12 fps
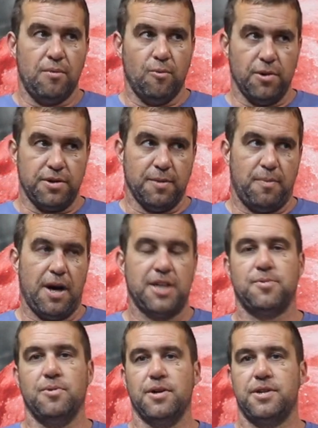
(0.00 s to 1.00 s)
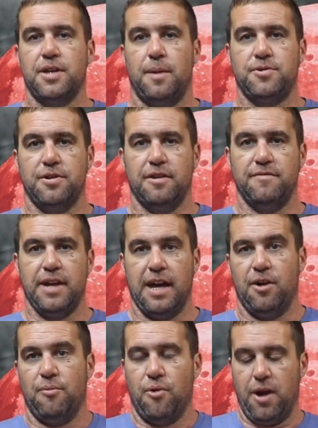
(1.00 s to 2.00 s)
with the possible exception of
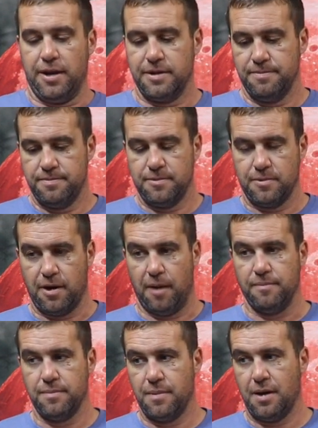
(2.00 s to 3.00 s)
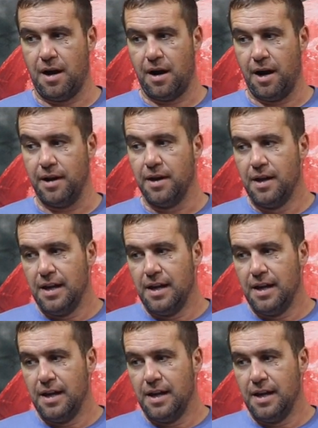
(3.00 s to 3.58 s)
Danner brand, Okay, all right,